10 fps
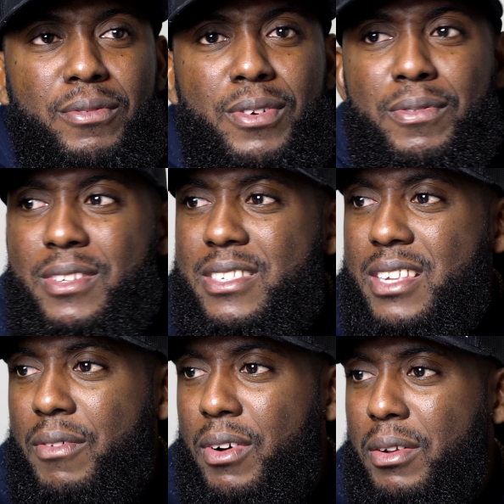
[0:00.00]

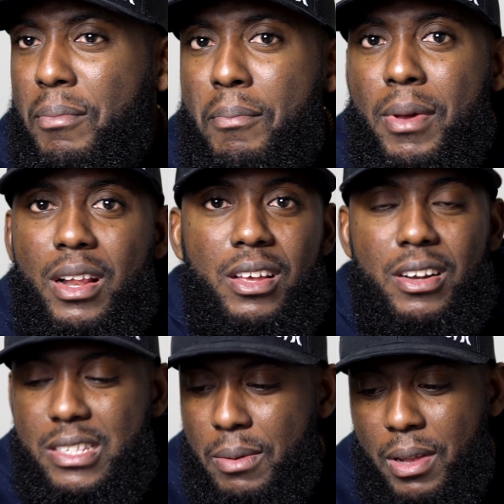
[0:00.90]
57 million
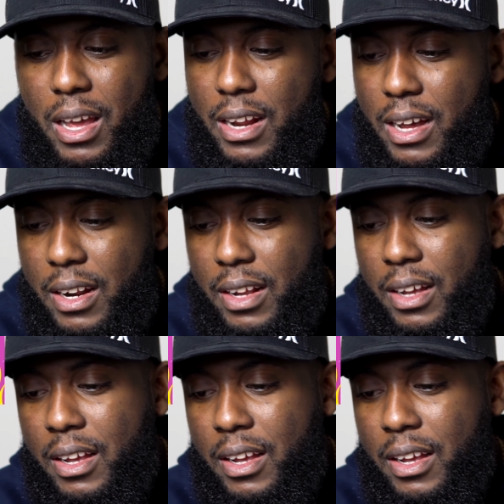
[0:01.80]
or something like that